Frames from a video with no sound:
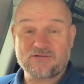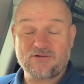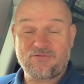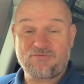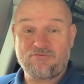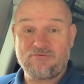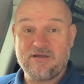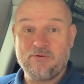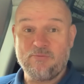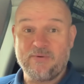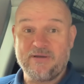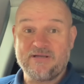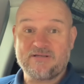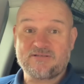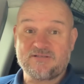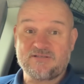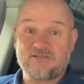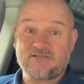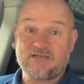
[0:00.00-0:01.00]
to 3
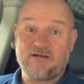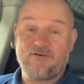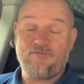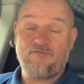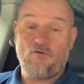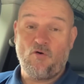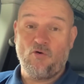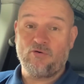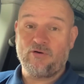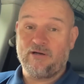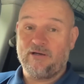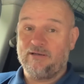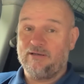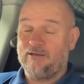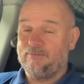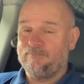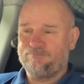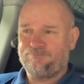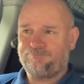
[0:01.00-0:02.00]
weeks instead of
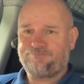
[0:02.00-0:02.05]
fortnightly.